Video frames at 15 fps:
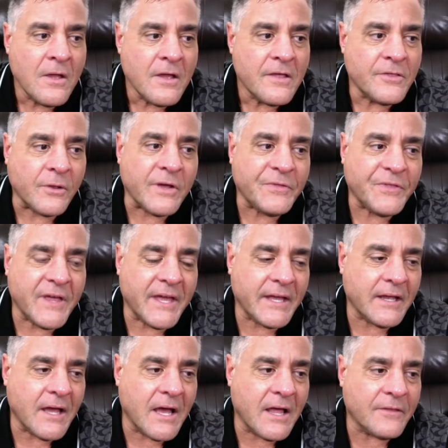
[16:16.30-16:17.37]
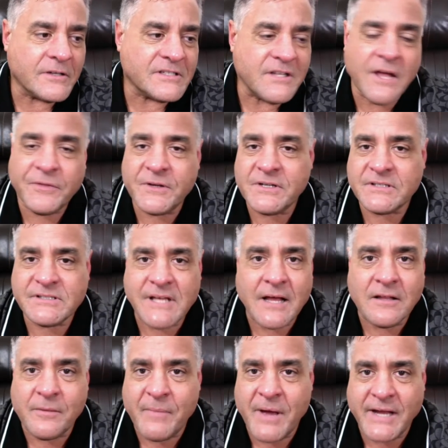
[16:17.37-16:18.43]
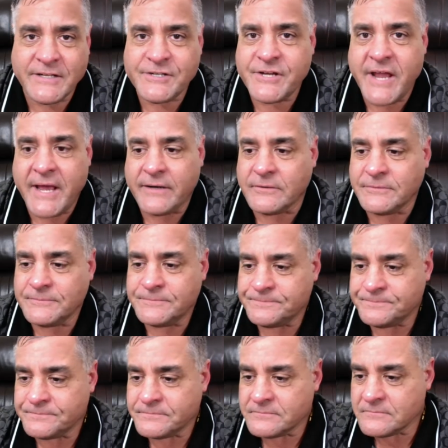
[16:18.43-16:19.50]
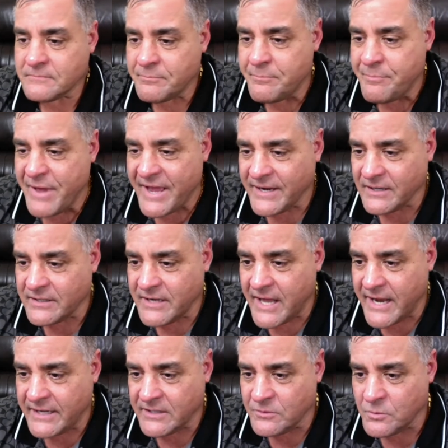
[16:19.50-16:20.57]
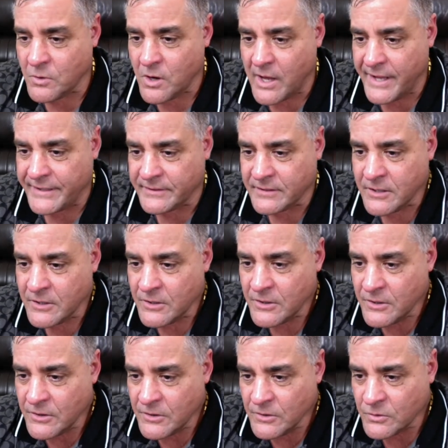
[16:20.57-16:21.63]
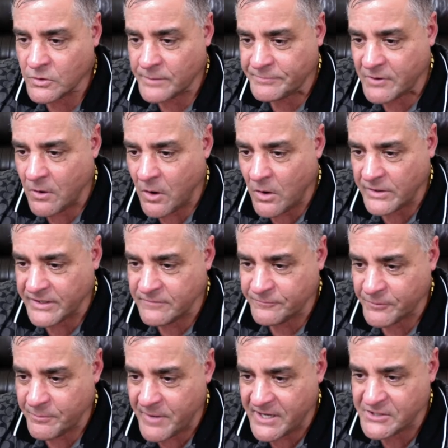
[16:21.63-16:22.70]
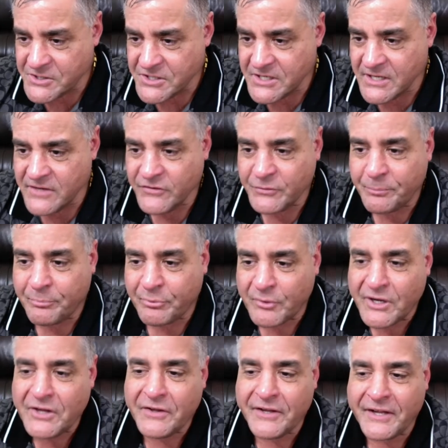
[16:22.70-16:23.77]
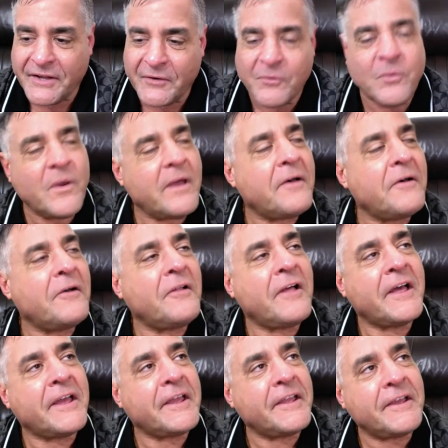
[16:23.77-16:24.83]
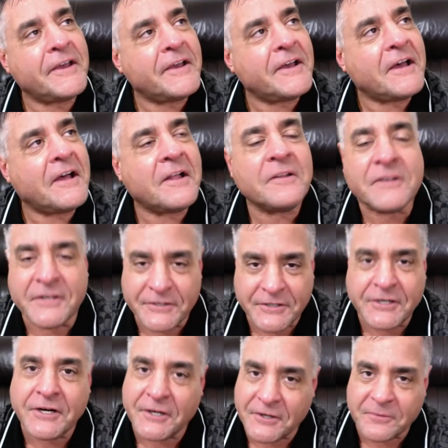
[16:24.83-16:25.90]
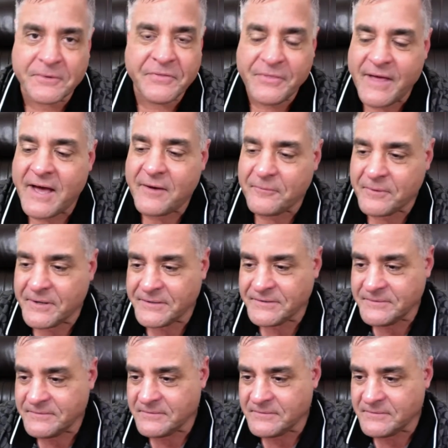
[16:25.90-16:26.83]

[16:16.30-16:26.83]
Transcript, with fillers: The only thing, uh, there's nothing to sell on my channel. a 91. Crypto Hulk information is brilliant. Well, I uh, I'll concur with that one.